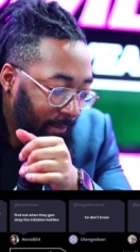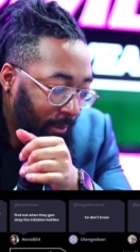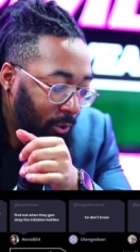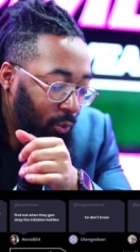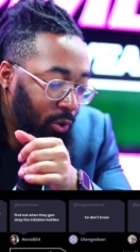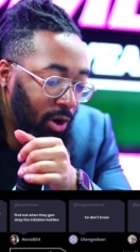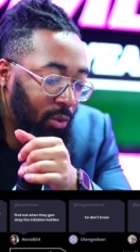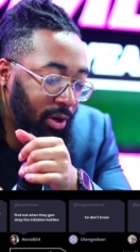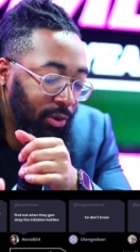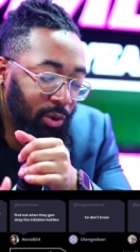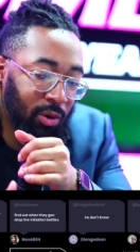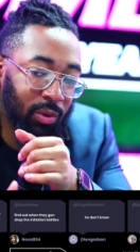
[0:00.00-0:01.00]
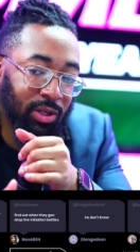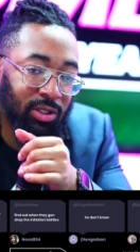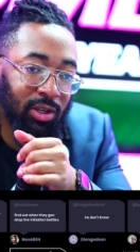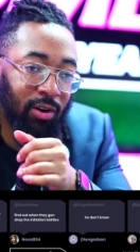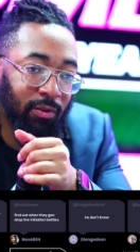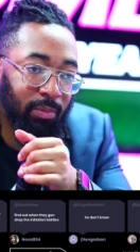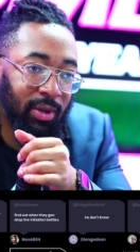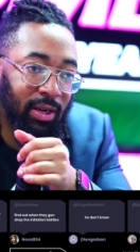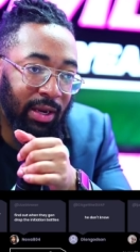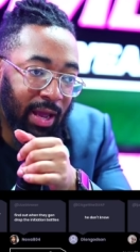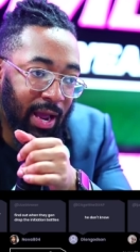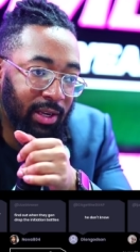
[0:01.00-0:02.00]
Where would where would Surf be
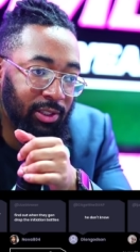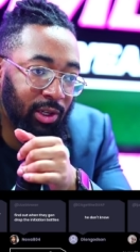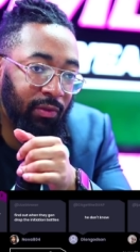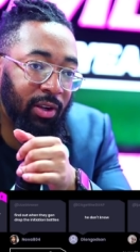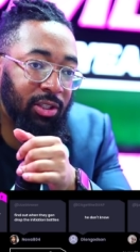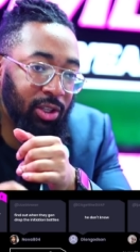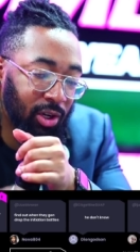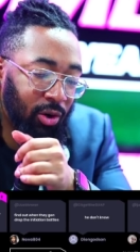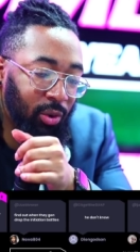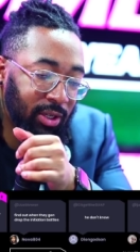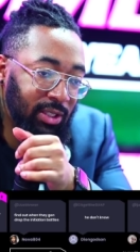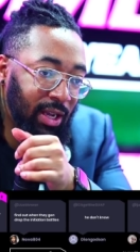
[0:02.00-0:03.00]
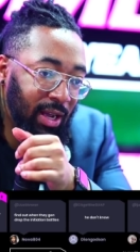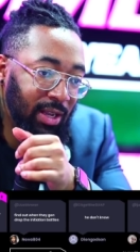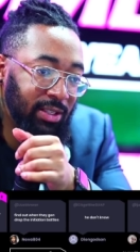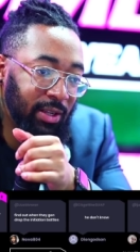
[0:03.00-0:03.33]
last year if he took Cortez in